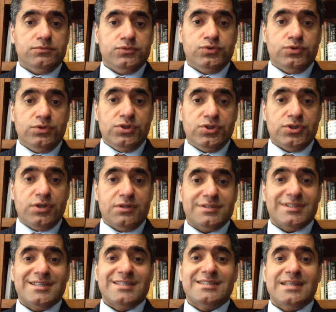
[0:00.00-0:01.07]
judicial
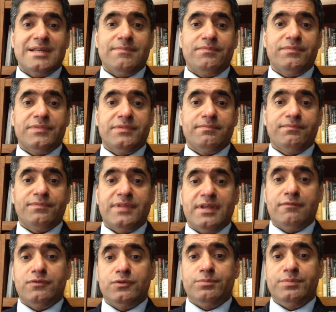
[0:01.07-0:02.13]
system.
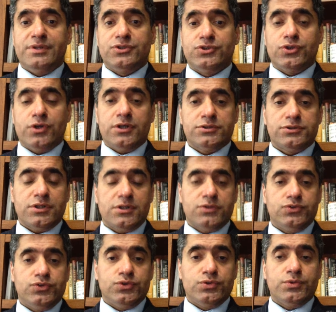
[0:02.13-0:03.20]
There would be judge,
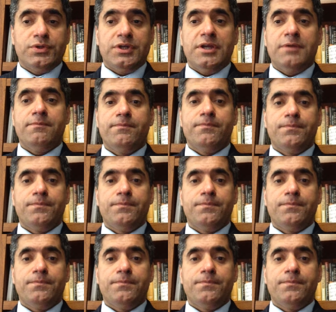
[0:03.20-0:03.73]
jury,